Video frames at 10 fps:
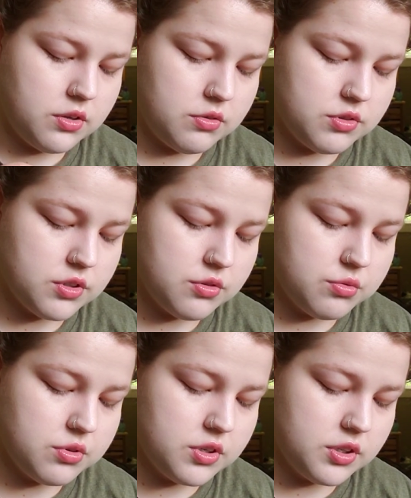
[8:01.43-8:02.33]
I'm just gonna
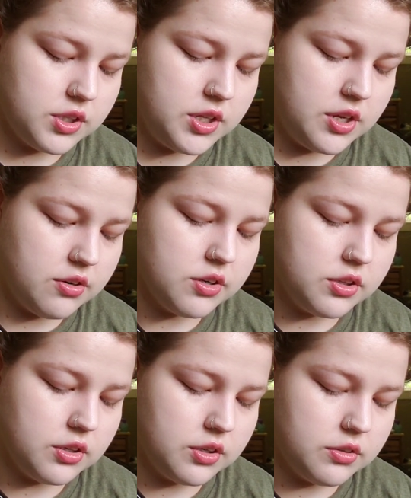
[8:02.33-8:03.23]
really get her
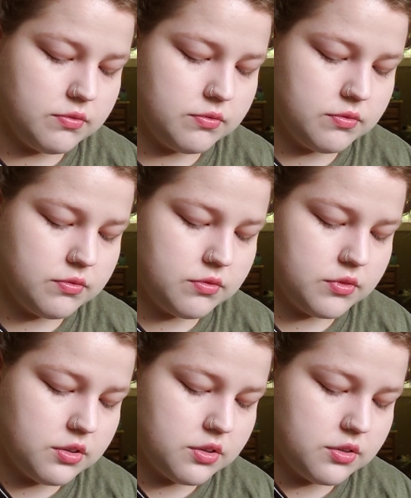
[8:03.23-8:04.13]
in there.
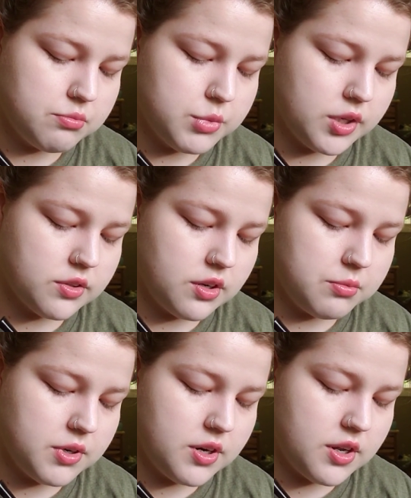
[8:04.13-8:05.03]
Mix it
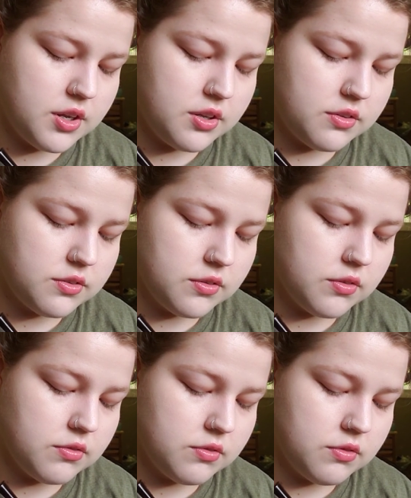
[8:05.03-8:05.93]
up nice
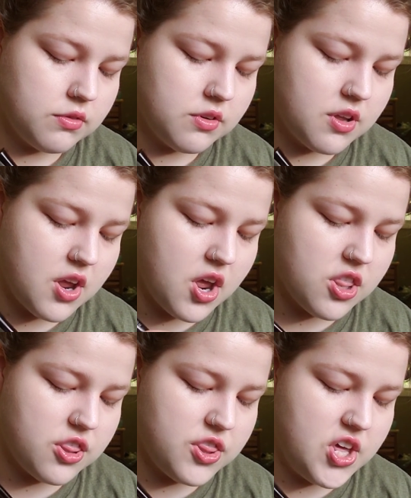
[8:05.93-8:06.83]
and
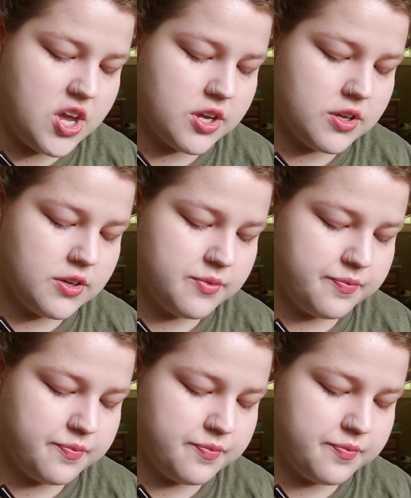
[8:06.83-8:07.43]
thick.